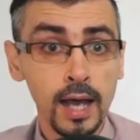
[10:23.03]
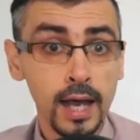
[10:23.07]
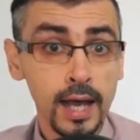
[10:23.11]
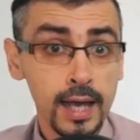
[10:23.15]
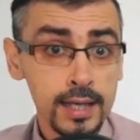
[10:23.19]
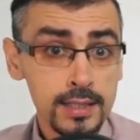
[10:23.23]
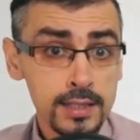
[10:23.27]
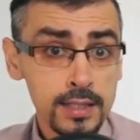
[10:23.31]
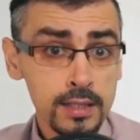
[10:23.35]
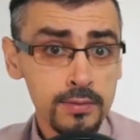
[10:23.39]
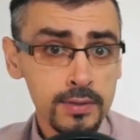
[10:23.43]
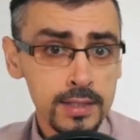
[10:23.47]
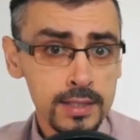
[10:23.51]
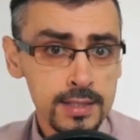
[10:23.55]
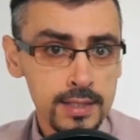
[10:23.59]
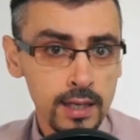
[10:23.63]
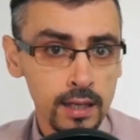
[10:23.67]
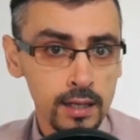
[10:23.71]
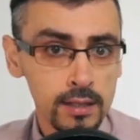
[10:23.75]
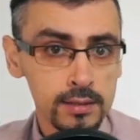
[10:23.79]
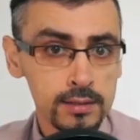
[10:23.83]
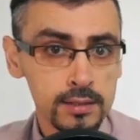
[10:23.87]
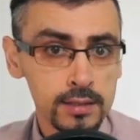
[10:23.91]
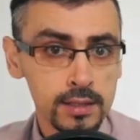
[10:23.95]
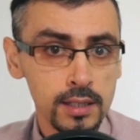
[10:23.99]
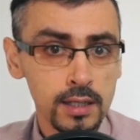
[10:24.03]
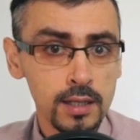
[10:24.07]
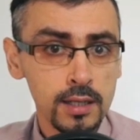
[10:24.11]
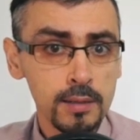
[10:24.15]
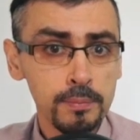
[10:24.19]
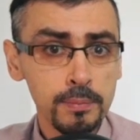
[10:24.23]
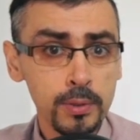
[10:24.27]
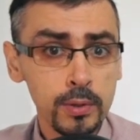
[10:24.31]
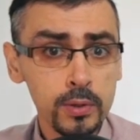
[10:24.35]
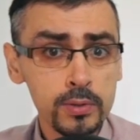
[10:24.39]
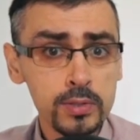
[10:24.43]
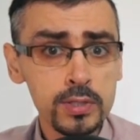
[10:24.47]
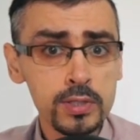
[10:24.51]
As a result,
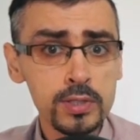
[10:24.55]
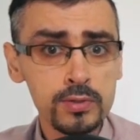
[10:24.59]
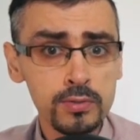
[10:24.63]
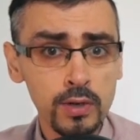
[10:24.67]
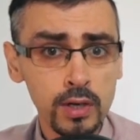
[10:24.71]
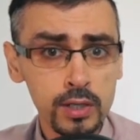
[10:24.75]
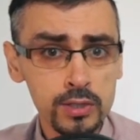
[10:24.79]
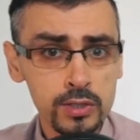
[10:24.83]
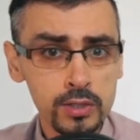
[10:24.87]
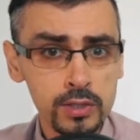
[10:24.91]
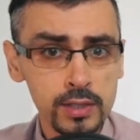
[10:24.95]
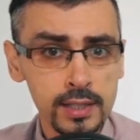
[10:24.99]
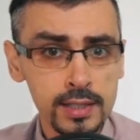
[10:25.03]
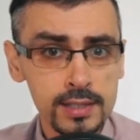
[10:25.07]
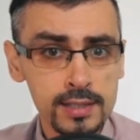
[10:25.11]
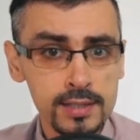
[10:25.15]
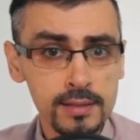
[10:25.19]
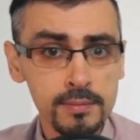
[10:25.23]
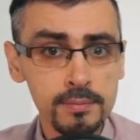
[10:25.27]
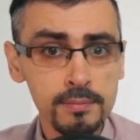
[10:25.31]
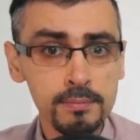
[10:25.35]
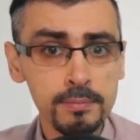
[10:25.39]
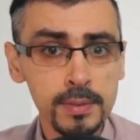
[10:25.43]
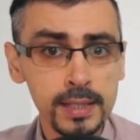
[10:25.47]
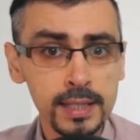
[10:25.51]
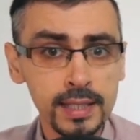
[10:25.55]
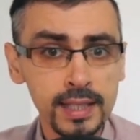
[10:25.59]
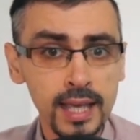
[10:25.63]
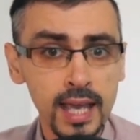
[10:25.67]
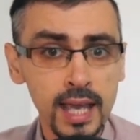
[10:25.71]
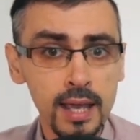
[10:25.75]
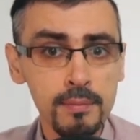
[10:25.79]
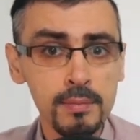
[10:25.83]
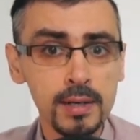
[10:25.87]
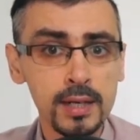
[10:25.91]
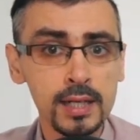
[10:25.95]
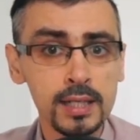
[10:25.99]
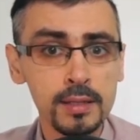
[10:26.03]
post-structuralism
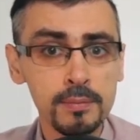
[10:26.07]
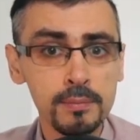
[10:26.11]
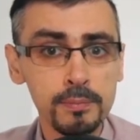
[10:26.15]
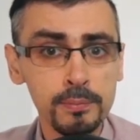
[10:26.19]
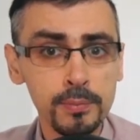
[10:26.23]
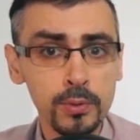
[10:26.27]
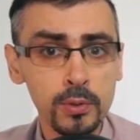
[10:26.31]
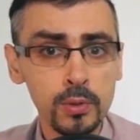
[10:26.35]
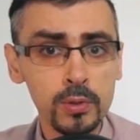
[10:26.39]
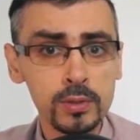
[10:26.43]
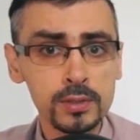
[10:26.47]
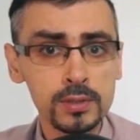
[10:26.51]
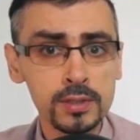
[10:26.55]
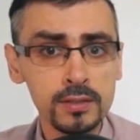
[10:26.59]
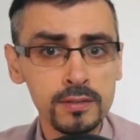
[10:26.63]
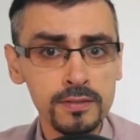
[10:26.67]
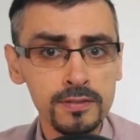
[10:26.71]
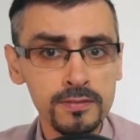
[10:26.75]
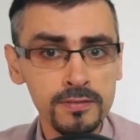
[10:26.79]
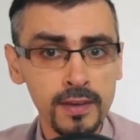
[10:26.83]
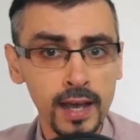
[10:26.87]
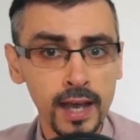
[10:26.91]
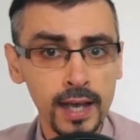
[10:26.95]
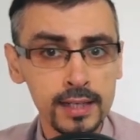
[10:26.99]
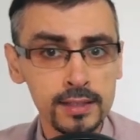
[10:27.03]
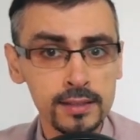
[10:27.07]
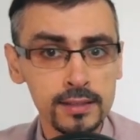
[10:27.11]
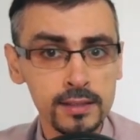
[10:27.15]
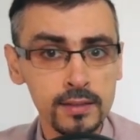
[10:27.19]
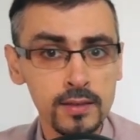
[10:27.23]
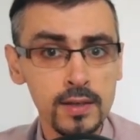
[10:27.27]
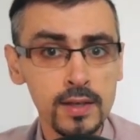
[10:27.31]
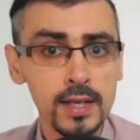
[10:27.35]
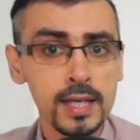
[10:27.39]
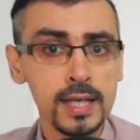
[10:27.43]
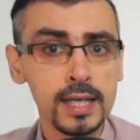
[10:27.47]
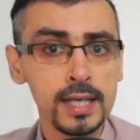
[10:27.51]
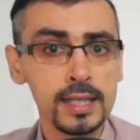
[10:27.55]
became an important factor
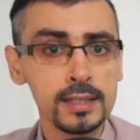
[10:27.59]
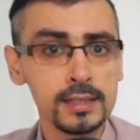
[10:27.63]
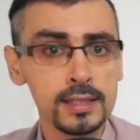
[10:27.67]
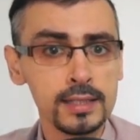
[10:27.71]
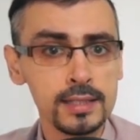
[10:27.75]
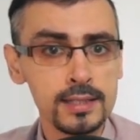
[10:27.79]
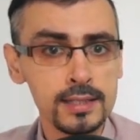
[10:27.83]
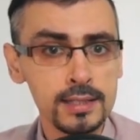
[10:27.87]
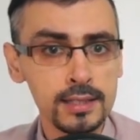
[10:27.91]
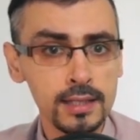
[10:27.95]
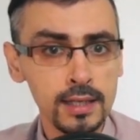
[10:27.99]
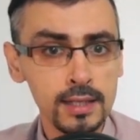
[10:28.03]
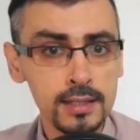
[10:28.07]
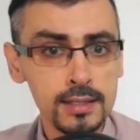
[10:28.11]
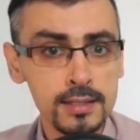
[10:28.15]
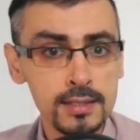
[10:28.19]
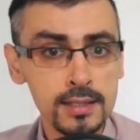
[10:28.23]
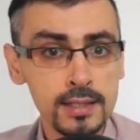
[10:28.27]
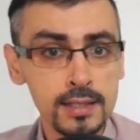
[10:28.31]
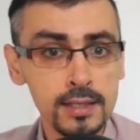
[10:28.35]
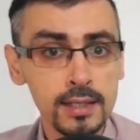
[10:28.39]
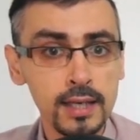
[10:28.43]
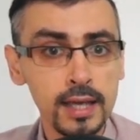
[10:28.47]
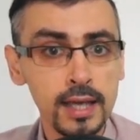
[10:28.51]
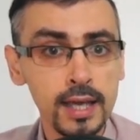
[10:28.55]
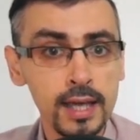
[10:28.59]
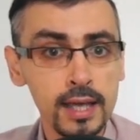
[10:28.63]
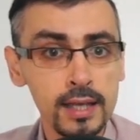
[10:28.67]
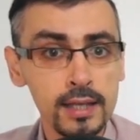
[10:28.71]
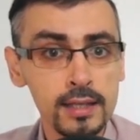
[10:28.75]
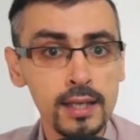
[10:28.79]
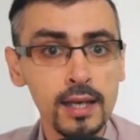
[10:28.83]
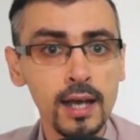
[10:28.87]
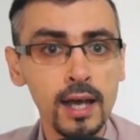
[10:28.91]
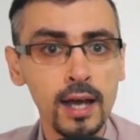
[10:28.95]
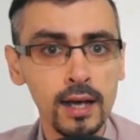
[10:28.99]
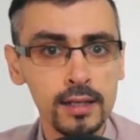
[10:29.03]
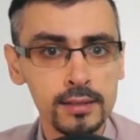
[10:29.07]
in discussing
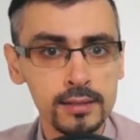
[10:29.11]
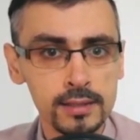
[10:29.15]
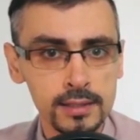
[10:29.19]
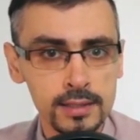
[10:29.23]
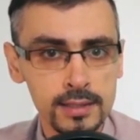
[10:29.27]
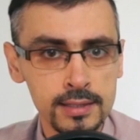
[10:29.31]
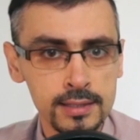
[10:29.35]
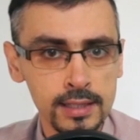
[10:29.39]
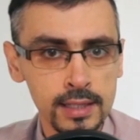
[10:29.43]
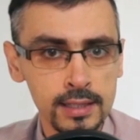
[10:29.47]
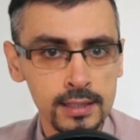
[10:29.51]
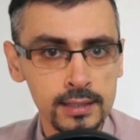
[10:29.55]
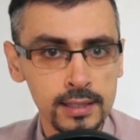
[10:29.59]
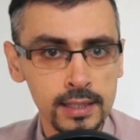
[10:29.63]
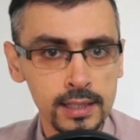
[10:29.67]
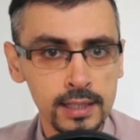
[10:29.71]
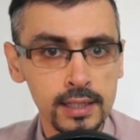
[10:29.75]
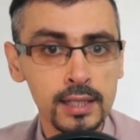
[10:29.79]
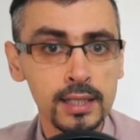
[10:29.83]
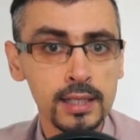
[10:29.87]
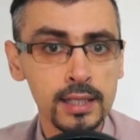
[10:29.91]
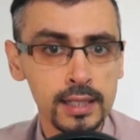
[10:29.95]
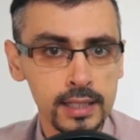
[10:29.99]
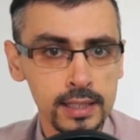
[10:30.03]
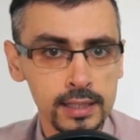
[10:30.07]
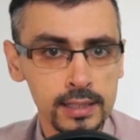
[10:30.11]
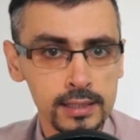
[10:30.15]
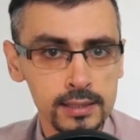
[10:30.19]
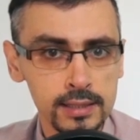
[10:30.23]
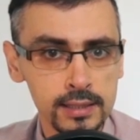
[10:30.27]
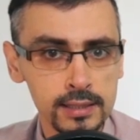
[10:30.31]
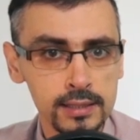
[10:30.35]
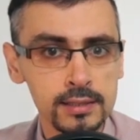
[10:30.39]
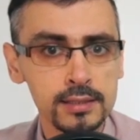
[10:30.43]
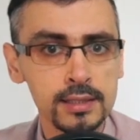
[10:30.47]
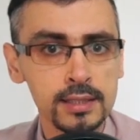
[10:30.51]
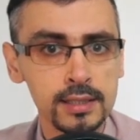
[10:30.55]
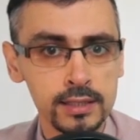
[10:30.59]
and understanding
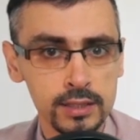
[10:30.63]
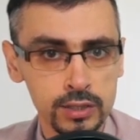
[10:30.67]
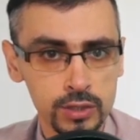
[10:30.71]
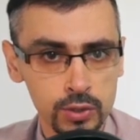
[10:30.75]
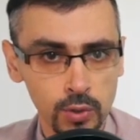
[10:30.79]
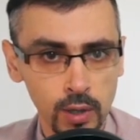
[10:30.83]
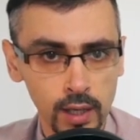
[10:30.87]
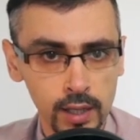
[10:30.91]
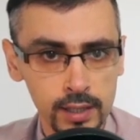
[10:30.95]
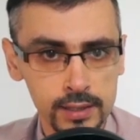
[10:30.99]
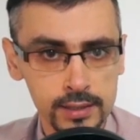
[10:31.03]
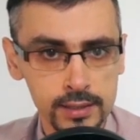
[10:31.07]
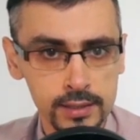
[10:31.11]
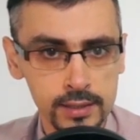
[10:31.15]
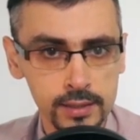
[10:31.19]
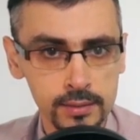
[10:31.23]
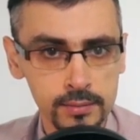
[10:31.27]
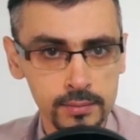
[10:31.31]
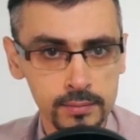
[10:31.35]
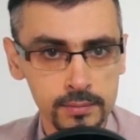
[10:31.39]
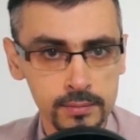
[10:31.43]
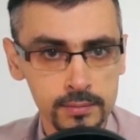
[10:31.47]
intertextuality.